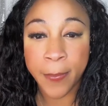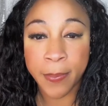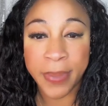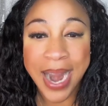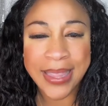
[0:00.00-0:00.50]

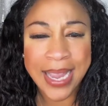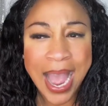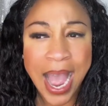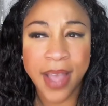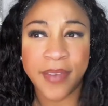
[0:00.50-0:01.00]
But I think
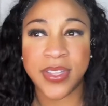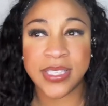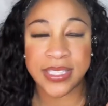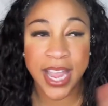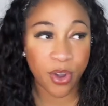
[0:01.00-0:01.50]
I have to
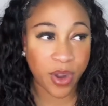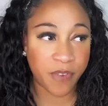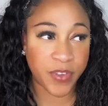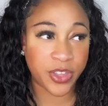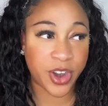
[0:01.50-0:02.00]
stay on
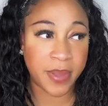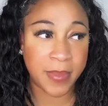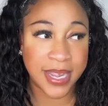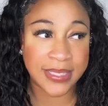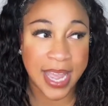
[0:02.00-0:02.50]
here for 30
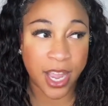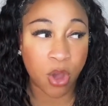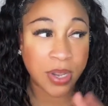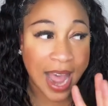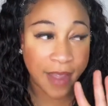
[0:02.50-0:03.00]
minutes and
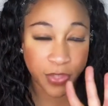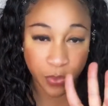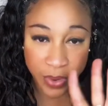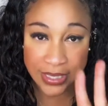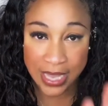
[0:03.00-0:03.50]
go live
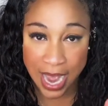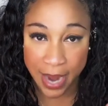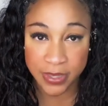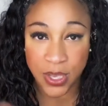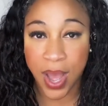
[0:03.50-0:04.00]
3
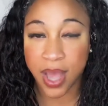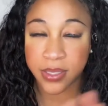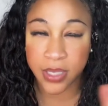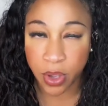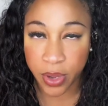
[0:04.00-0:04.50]
times. So I'll
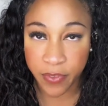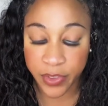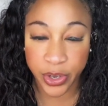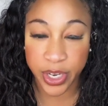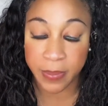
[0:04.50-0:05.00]
stay on here
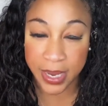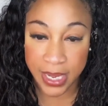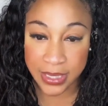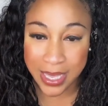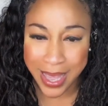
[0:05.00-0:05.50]
for 30
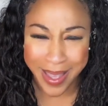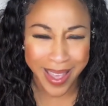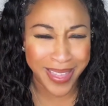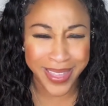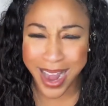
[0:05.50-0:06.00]
minutes
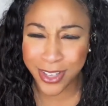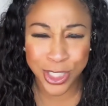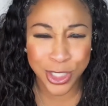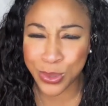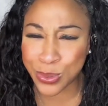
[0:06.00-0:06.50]
and then I'll
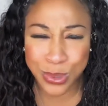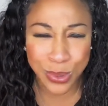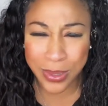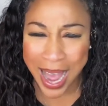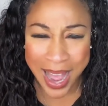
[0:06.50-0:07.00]
just do
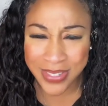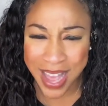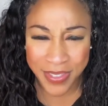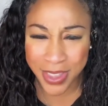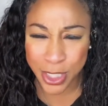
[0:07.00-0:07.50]
2 lives
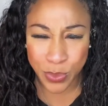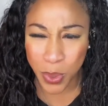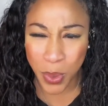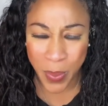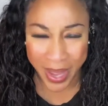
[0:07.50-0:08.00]
after this
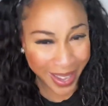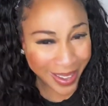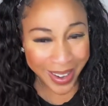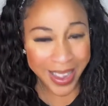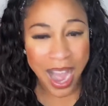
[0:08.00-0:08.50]
real
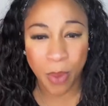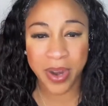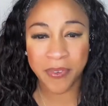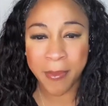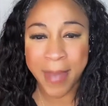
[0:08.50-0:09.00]
quick. I
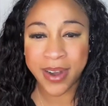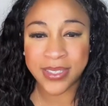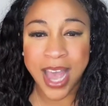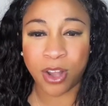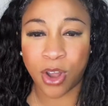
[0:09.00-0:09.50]
wonder if it
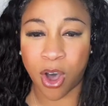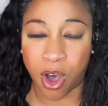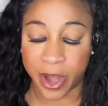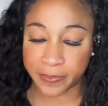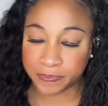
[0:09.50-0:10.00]
matters how
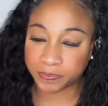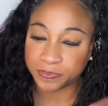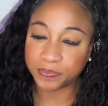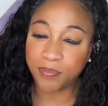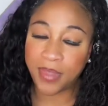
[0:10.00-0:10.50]
long.
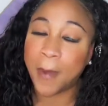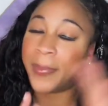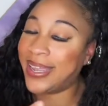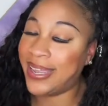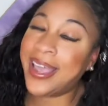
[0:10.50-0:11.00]

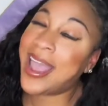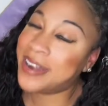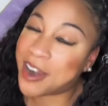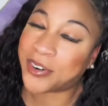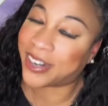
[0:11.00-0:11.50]
But he
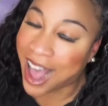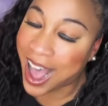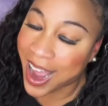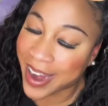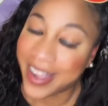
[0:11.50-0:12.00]
ain't never
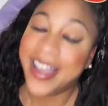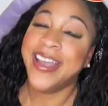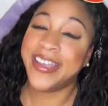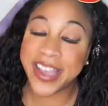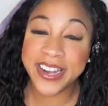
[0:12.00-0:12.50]
lie.
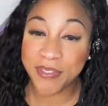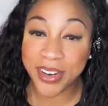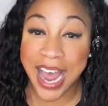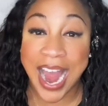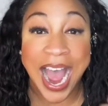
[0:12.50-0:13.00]

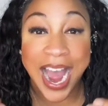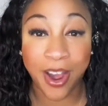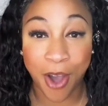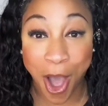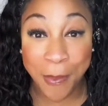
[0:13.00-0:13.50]

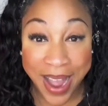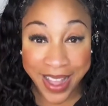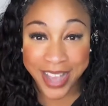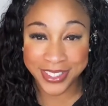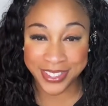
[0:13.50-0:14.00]
Oh my
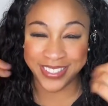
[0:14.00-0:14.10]
God.